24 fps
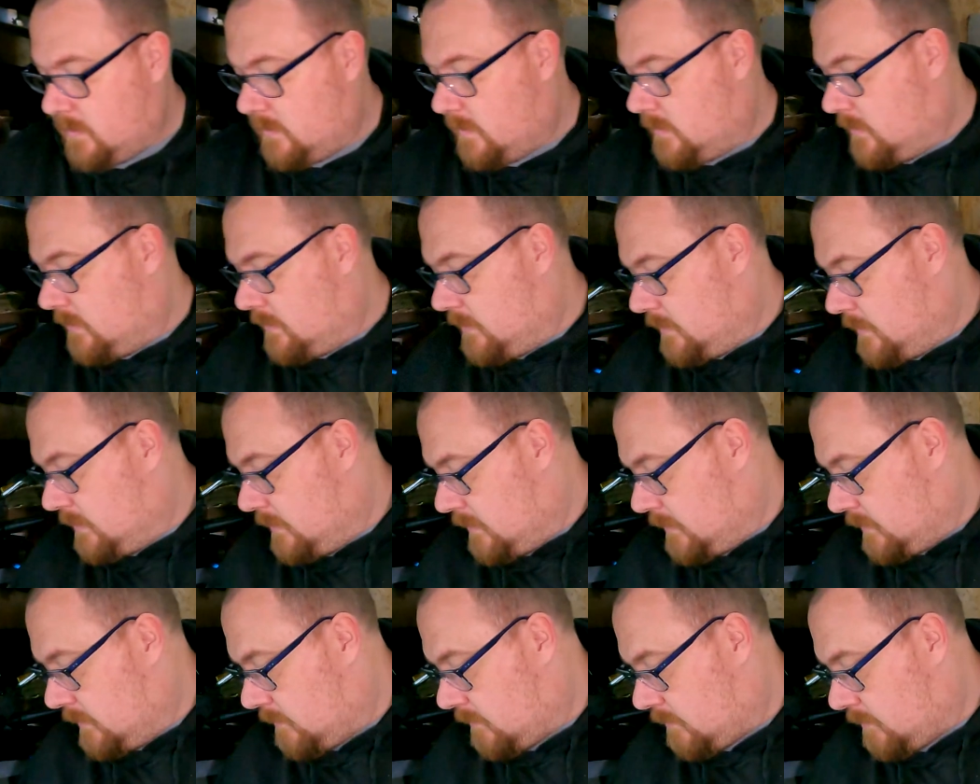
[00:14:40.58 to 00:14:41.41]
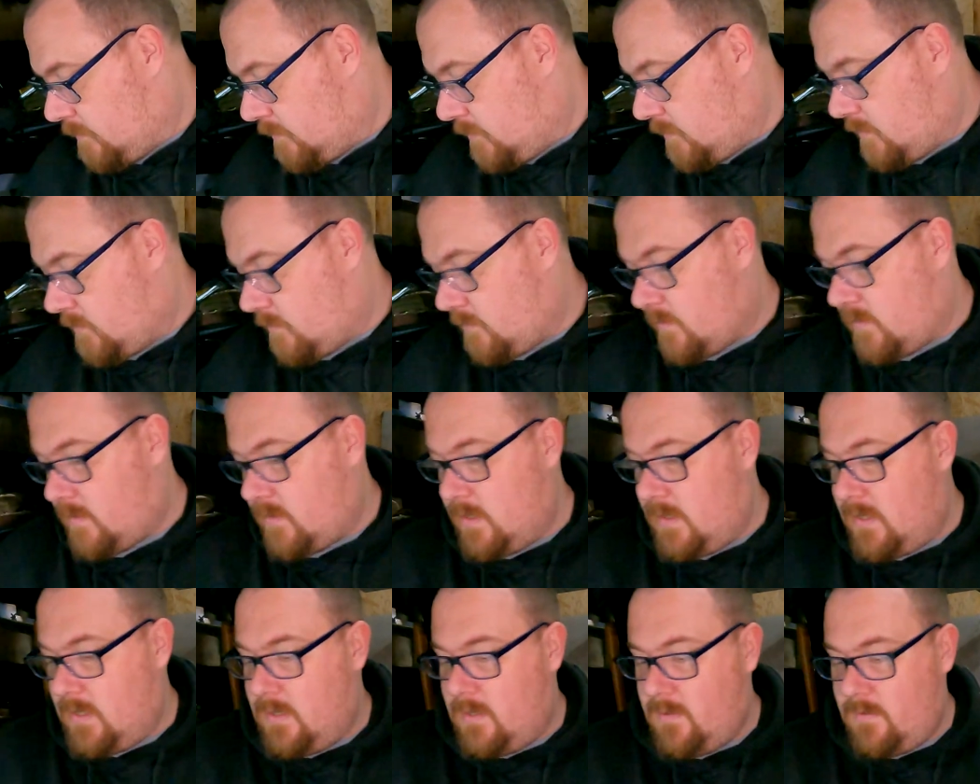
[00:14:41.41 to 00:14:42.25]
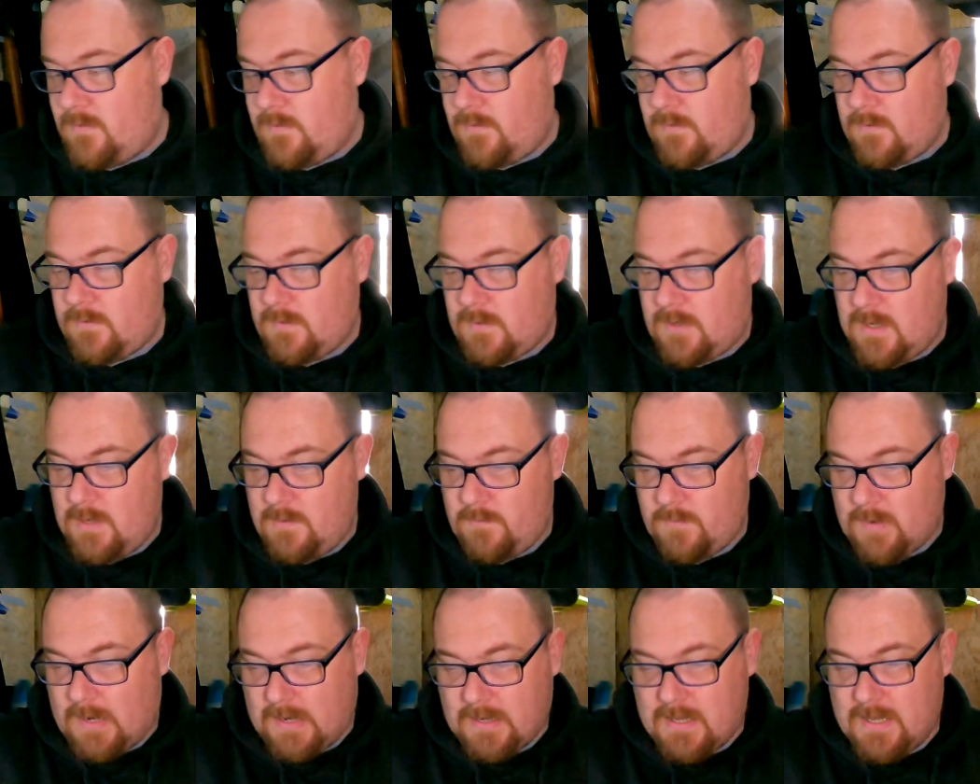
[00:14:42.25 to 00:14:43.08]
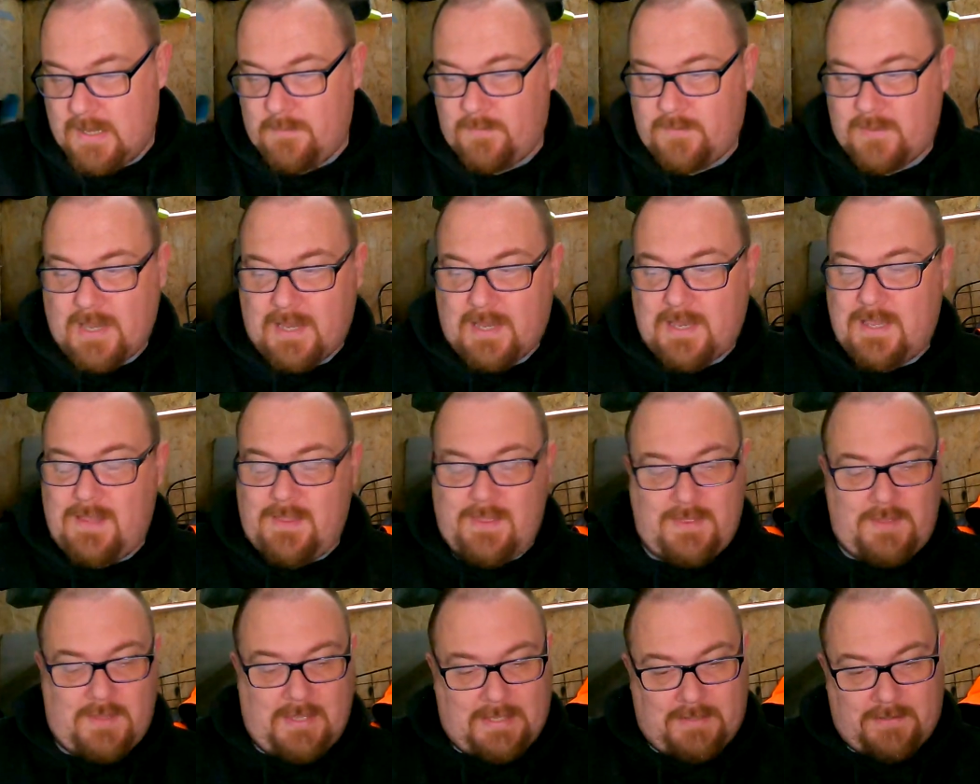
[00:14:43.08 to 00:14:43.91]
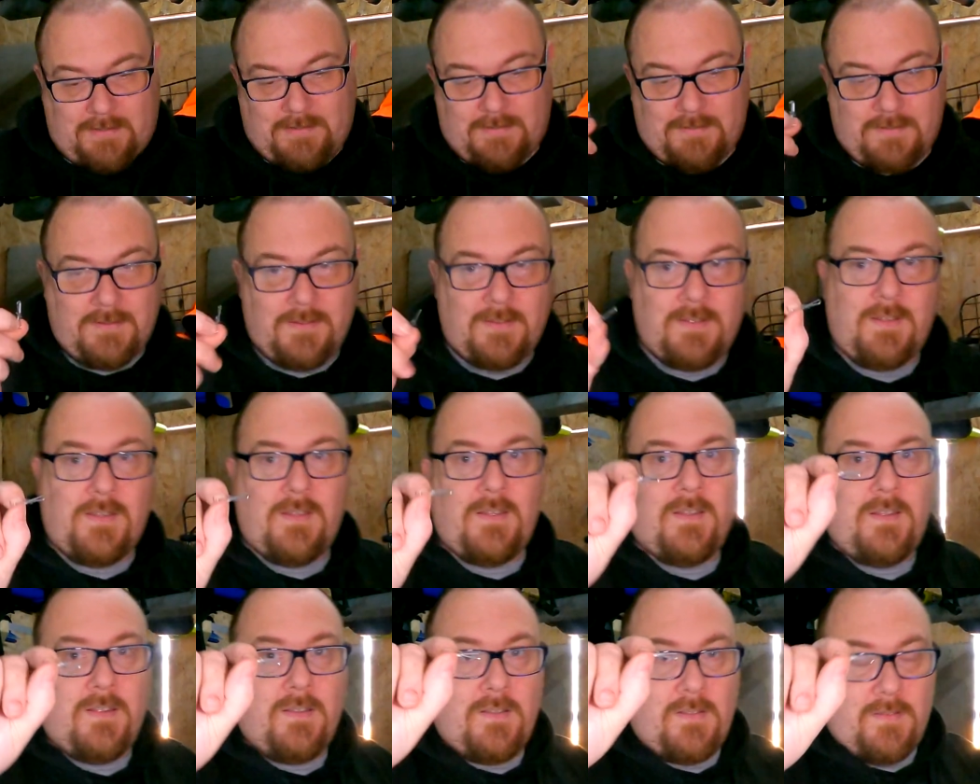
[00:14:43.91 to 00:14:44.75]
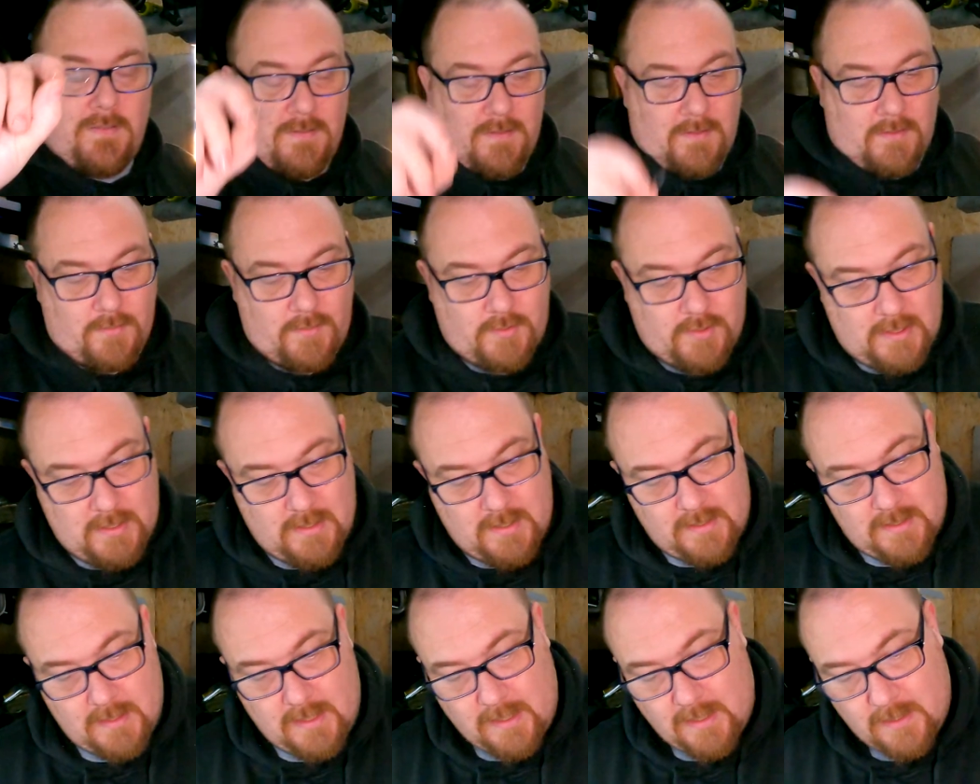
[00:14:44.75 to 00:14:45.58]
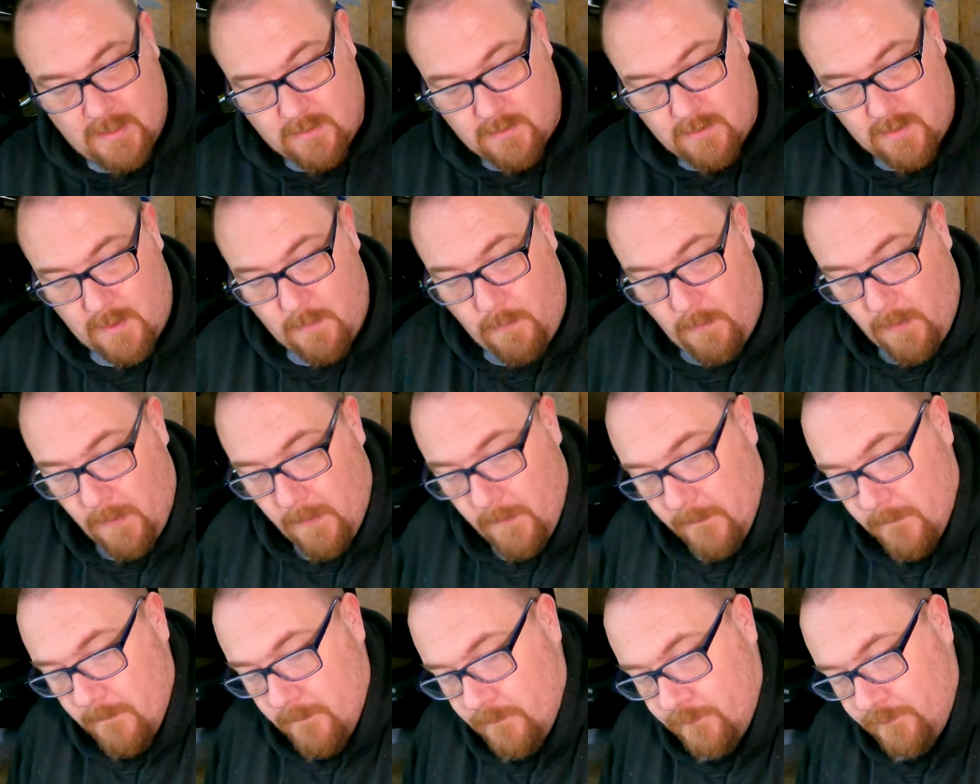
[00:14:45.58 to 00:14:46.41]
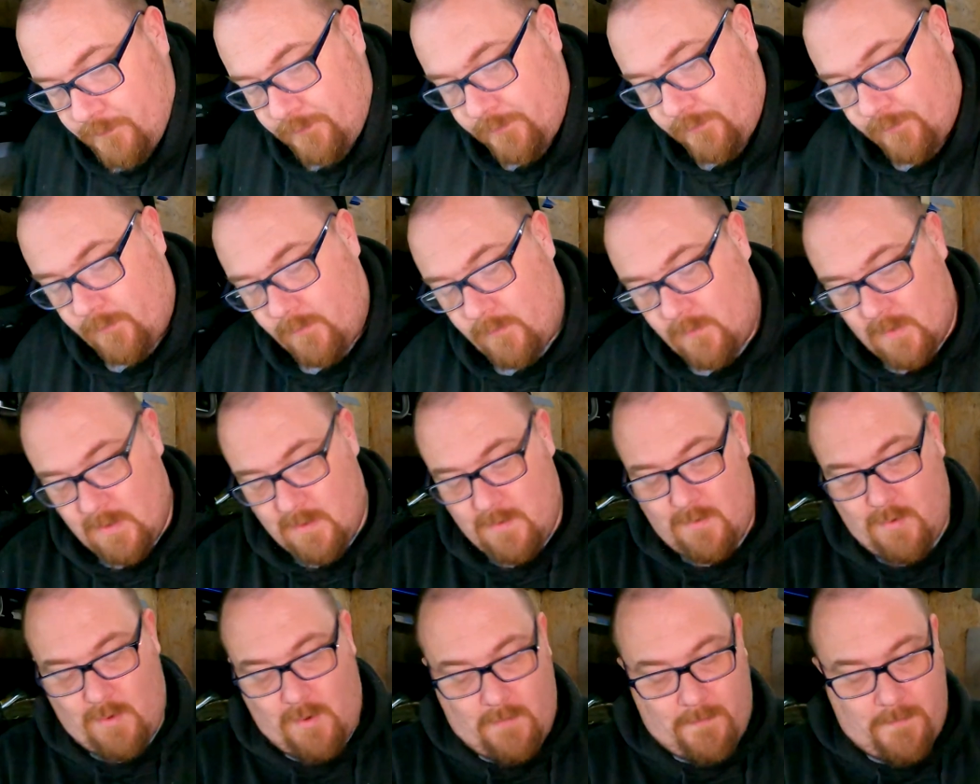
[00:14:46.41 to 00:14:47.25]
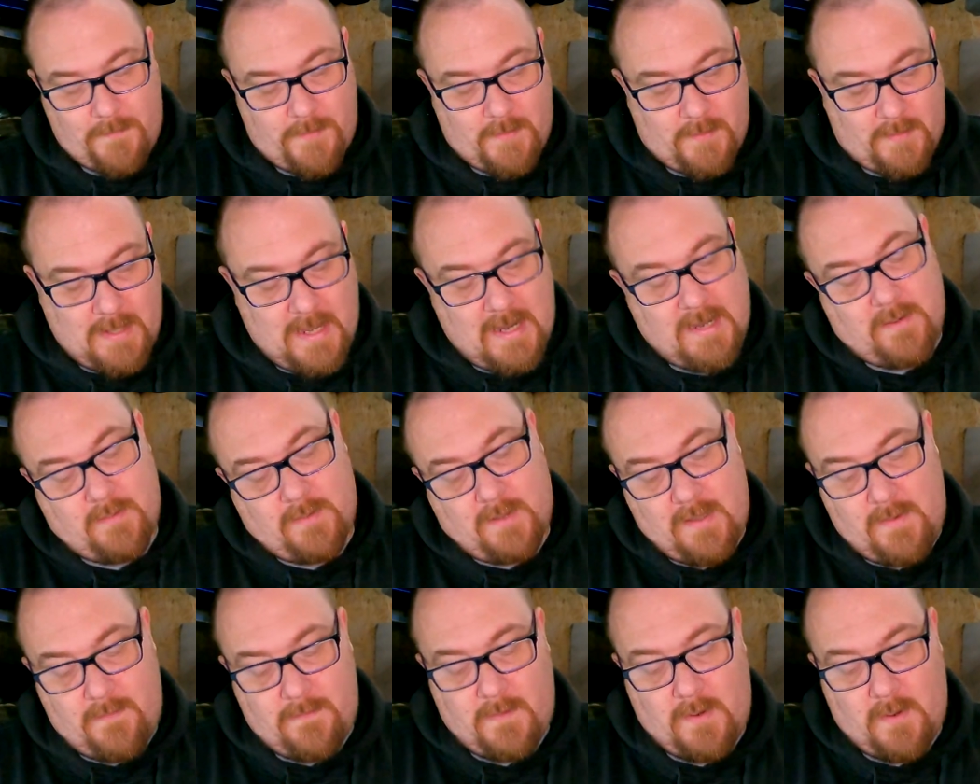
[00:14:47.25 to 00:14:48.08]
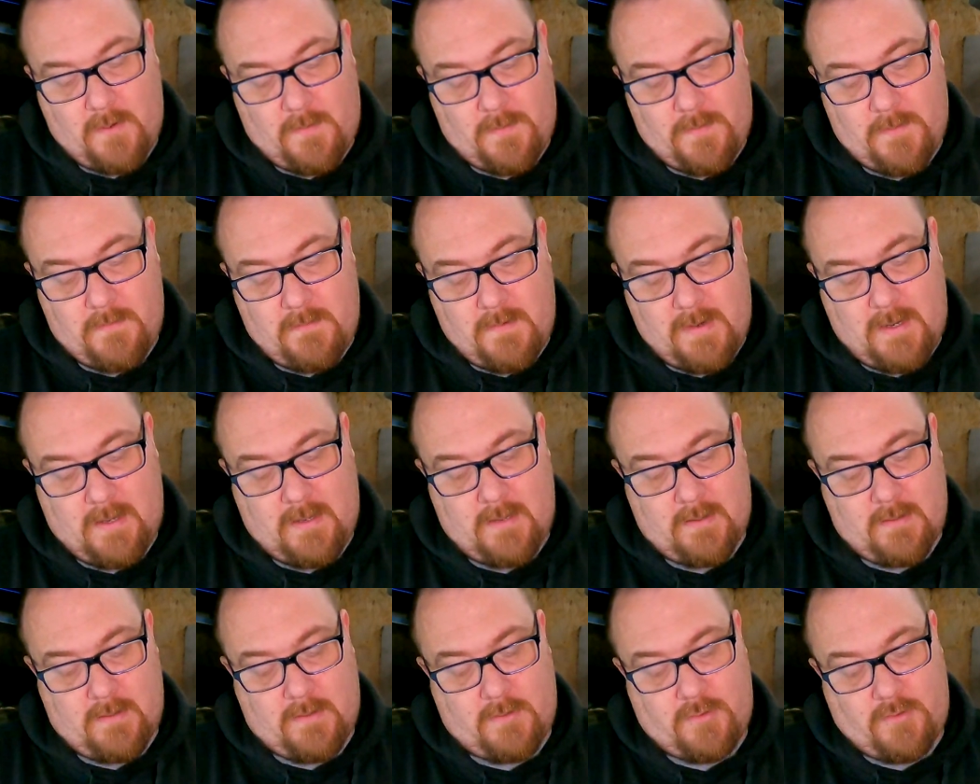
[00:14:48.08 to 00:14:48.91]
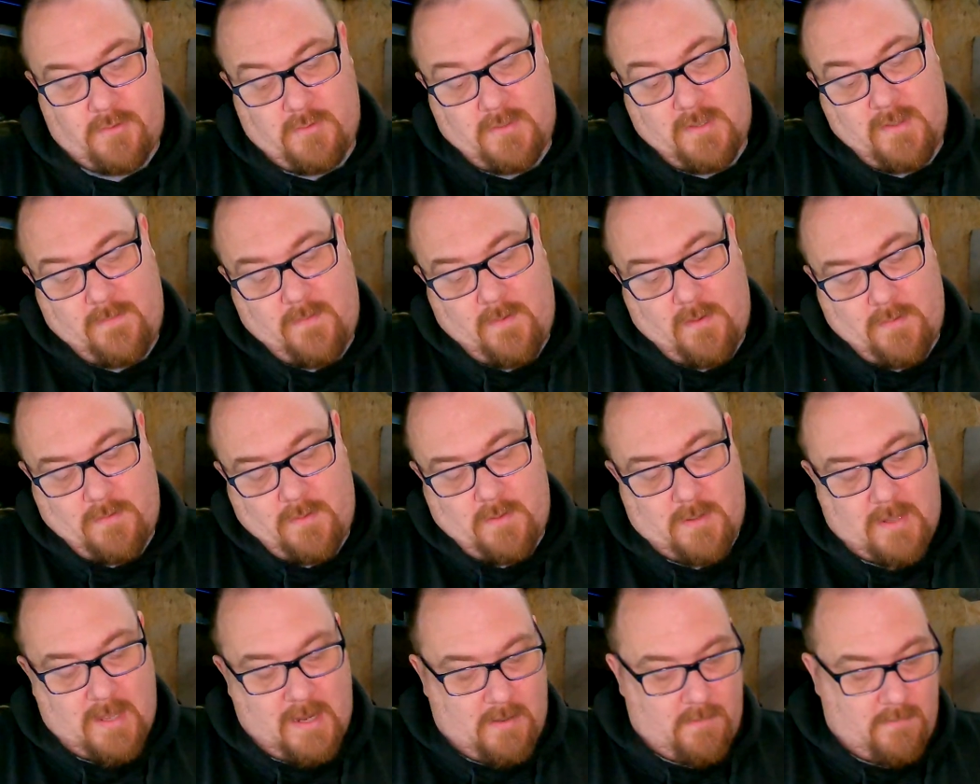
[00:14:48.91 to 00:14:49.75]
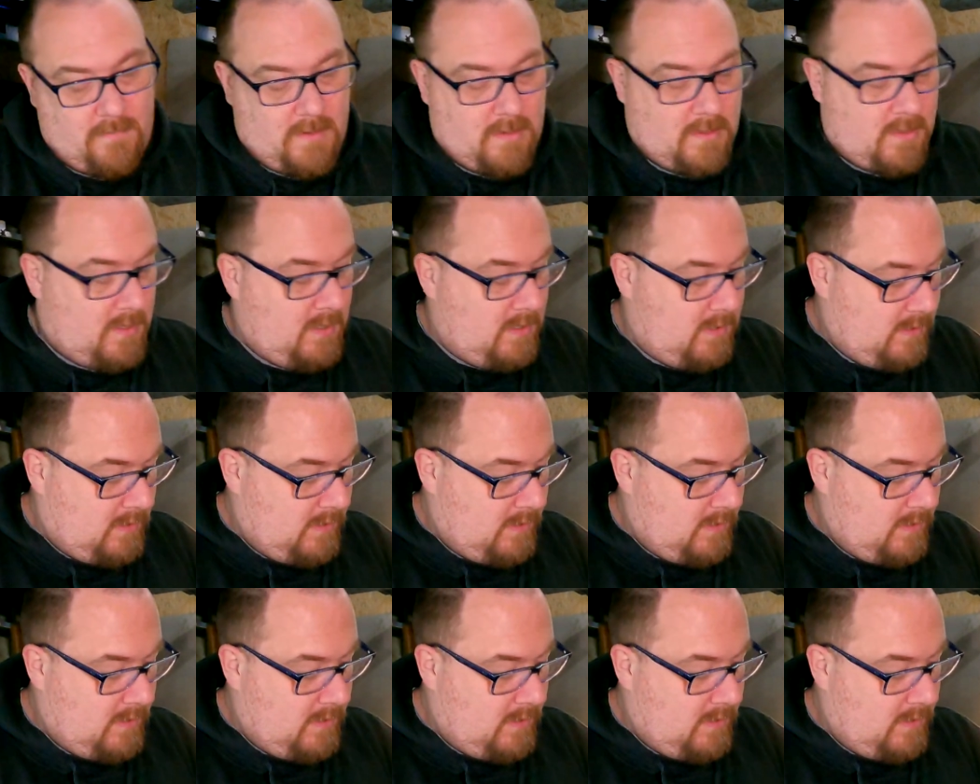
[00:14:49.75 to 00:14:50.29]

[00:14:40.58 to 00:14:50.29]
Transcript: Another one of these. I keep taking this little genie link clip off the lead and leaving it on the rig, and I should leave it on the lead really.